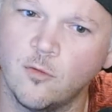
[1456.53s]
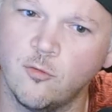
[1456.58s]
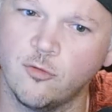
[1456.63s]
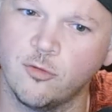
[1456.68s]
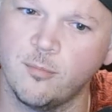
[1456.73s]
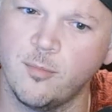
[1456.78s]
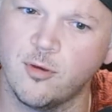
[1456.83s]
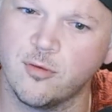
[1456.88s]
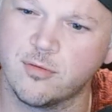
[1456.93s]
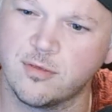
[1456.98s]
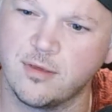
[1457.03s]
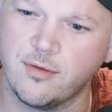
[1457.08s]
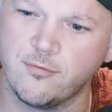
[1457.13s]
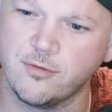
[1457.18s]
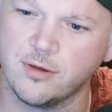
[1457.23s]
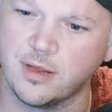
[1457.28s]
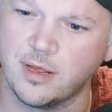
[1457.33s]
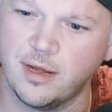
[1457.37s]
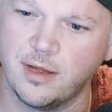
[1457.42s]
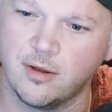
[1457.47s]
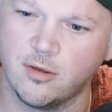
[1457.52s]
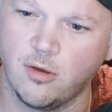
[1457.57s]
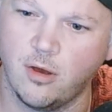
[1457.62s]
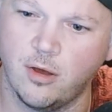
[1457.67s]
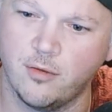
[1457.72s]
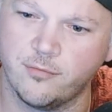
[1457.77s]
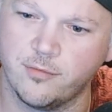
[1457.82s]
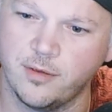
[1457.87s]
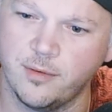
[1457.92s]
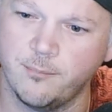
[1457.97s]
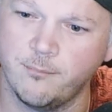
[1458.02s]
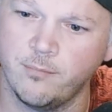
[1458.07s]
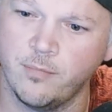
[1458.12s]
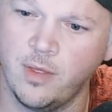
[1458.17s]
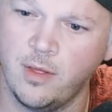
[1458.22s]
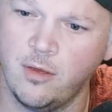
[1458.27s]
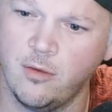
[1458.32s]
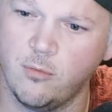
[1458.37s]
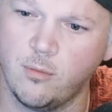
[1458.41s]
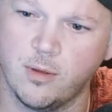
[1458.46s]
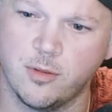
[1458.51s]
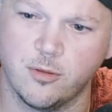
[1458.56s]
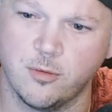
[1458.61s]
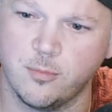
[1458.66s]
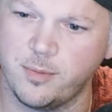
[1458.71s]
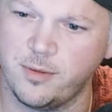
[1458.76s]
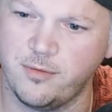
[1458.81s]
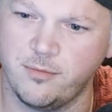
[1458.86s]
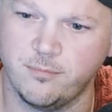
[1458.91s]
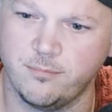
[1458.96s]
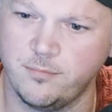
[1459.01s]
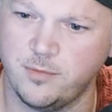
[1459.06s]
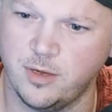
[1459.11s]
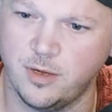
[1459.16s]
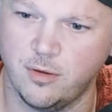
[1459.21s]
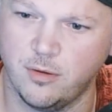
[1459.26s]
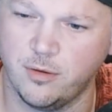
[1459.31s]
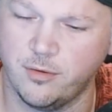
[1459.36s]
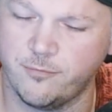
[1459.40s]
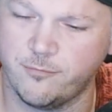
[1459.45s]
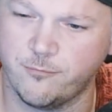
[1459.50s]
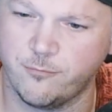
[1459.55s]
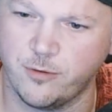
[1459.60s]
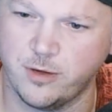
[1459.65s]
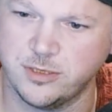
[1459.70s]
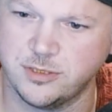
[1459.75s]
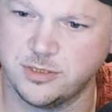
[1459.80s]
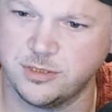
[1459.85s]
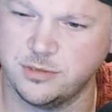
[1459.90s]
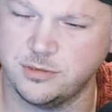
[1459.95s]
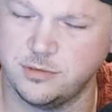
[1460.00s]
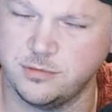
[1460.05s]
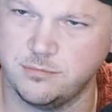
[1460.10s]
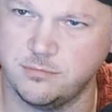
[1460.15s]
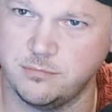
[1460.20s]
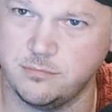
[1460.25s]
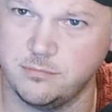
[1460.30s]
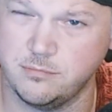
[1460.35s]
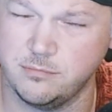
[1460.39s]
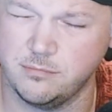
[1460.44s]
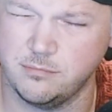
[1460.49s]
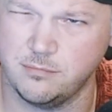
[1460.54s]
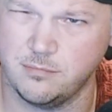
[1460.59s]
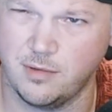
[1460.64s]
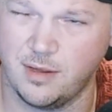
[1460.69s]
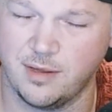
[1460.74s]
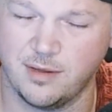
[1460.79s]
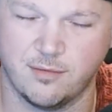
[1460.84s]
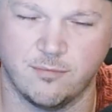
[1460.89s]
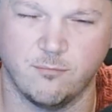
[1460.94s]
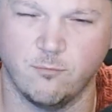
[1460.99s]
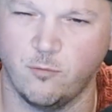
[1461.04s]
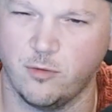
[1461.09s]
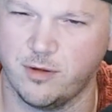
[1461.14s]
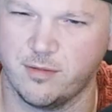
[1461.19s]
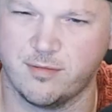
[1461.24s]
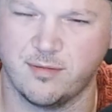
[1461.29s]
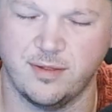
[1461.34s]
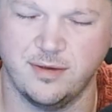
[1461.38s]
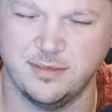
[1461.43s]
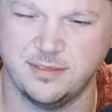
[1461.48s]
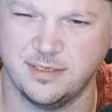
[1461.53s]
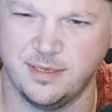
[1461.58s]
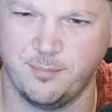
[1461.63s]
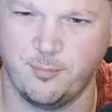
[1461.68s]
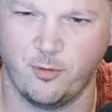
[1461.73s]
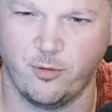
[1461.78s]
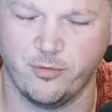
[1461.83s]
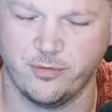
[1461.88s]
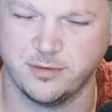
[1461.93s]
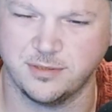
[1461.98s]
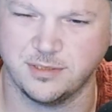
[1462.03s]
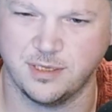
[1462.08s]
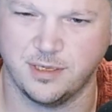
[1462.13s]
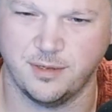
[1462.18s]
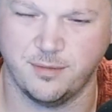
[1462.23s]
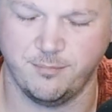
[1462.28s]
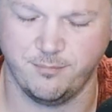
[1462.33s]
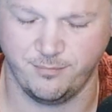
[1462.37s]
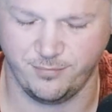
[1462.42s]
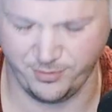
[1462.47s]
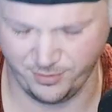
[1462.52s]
with most every kind of coffee, whether it be, a French, I want to say dip all the time,